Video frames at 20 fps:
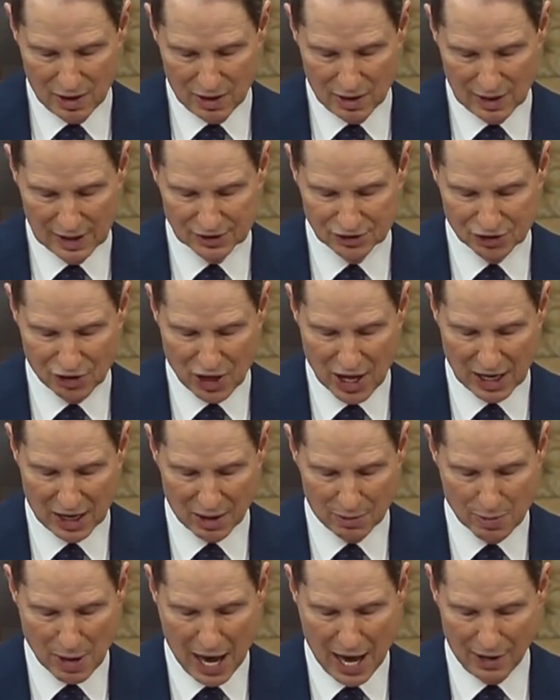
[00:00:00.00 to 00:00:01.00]
let's think
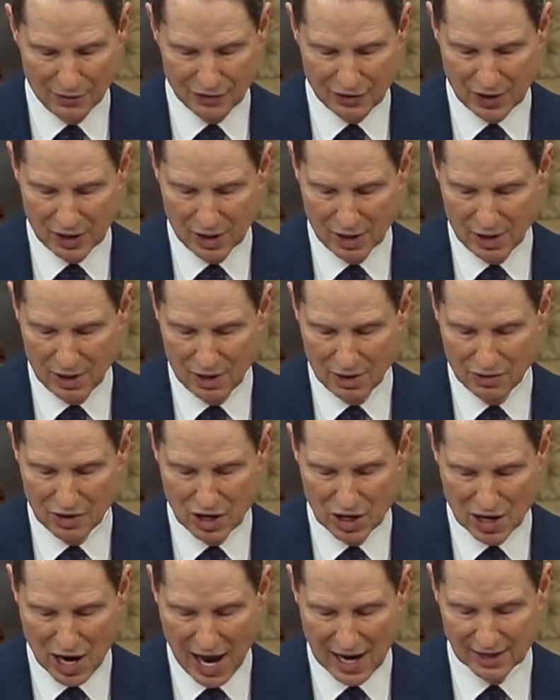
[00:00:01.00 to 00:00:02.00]
about the
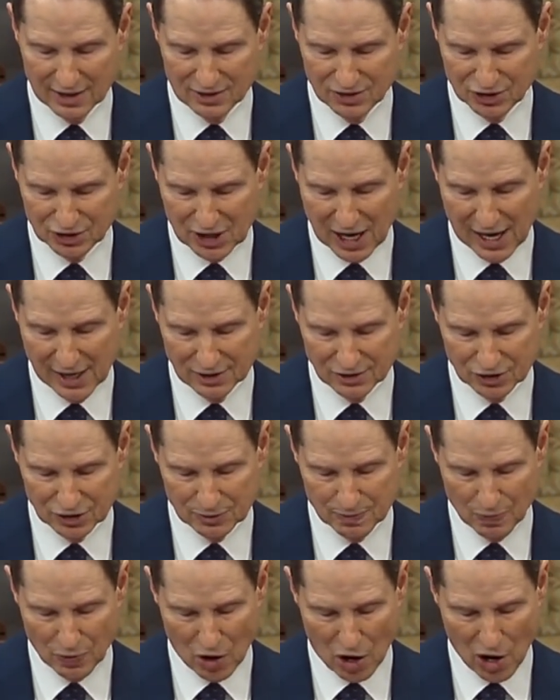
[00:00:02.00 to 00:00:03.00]
United States
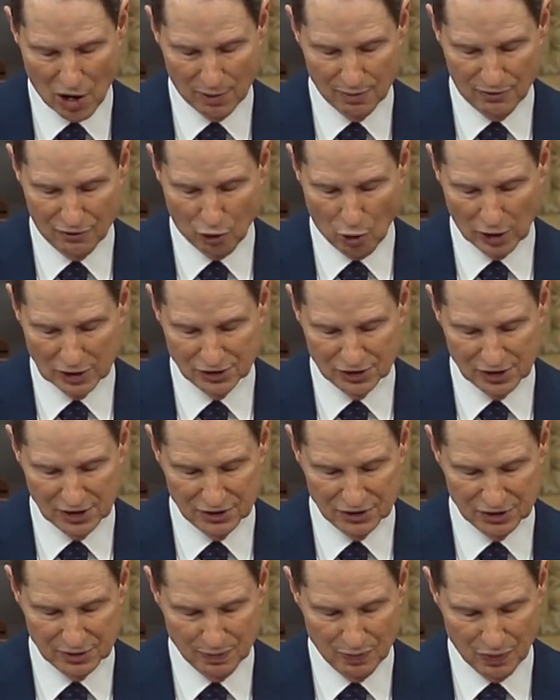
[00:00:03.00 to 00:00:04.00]
Armed
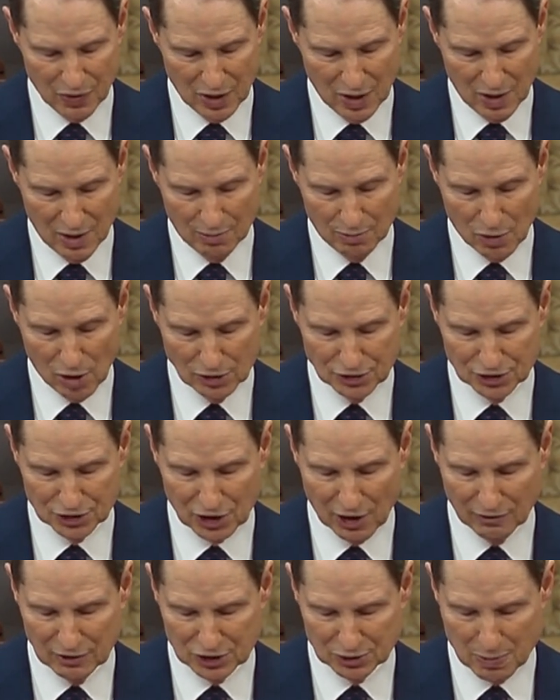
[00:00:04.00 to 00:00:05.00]
Forces. Most
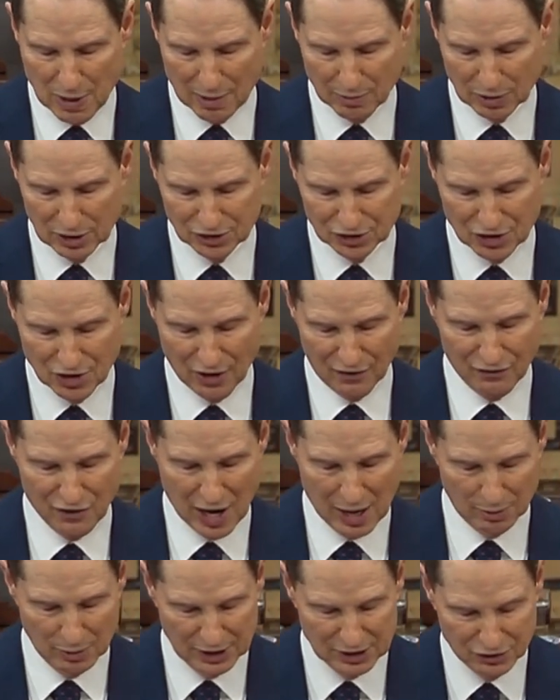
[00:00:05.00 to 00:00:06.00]
service members and their
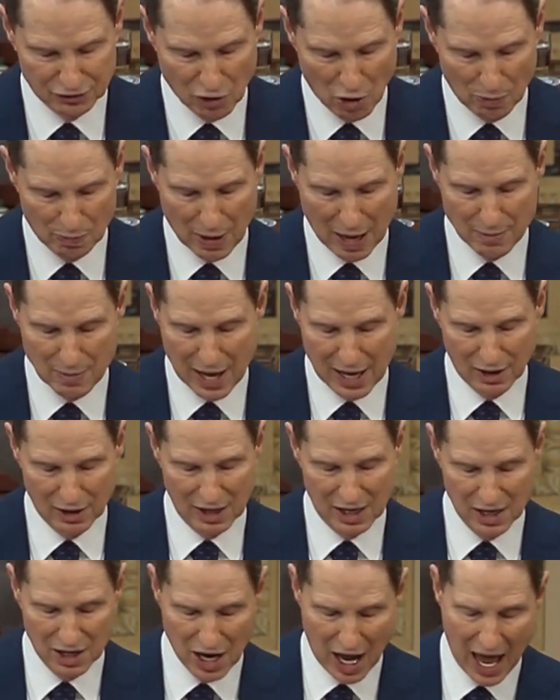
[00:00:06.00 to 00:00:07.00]
families vote by mail
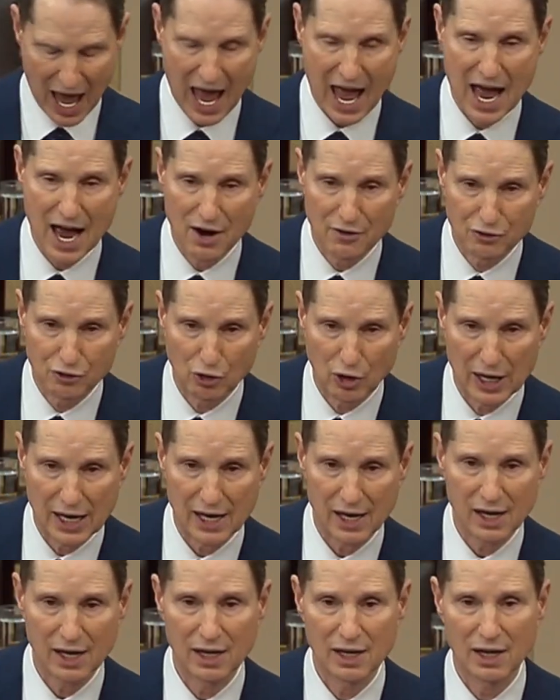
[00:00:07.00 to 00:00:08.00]
in
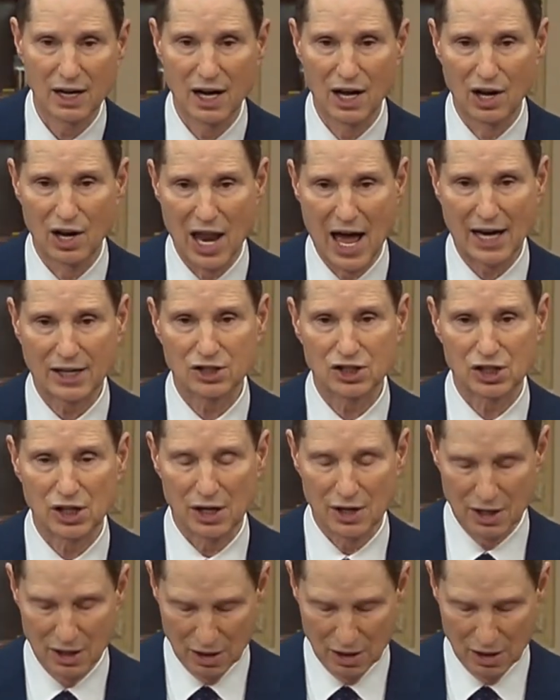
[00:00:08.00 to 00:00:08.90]
every election.